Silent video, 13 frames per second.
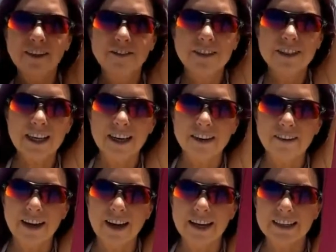leave the
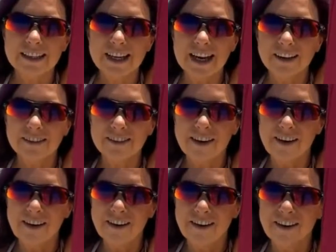tail hanging down
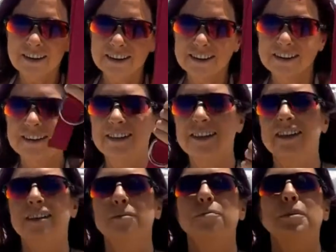long.
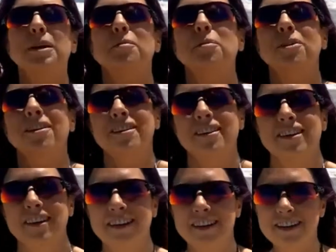Big breath
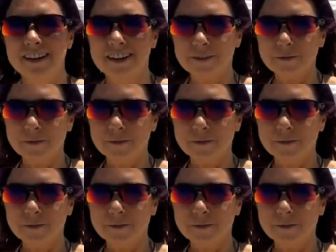in.